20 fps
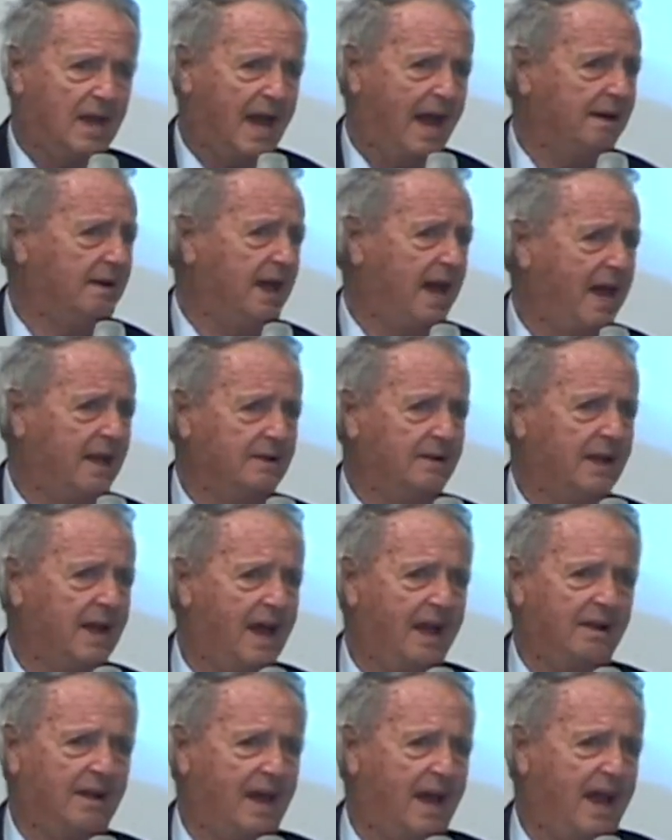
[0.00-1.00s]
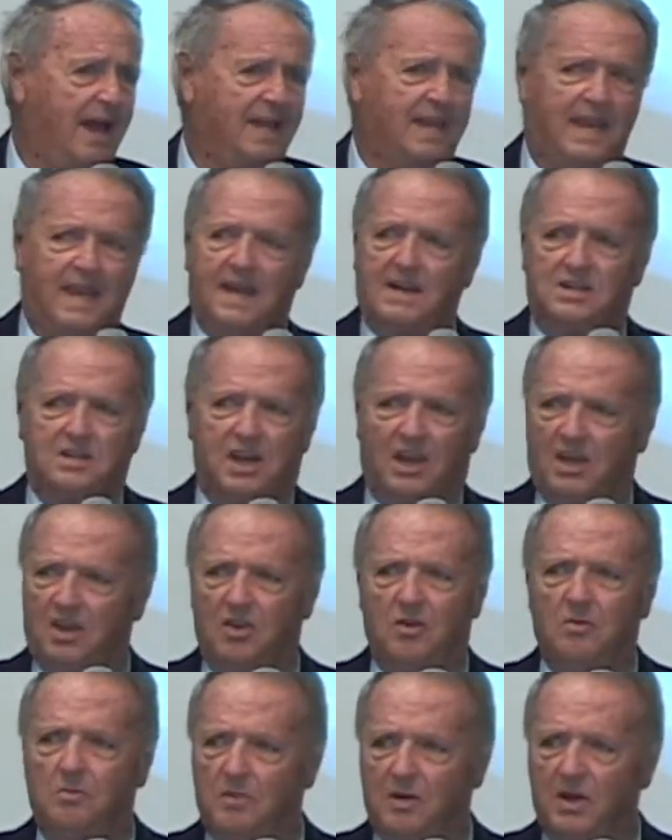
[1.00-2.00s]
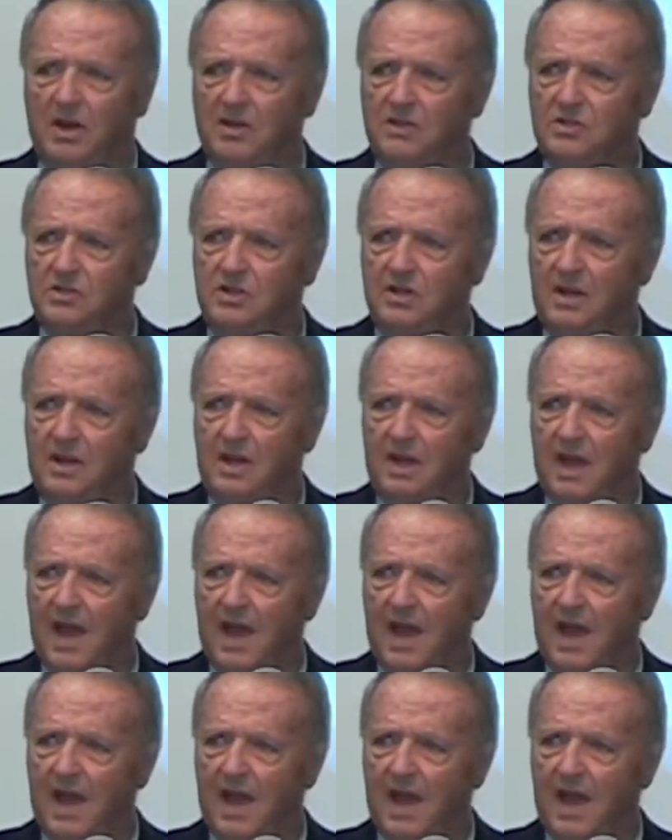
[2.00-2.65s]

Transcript: I can't tell you much.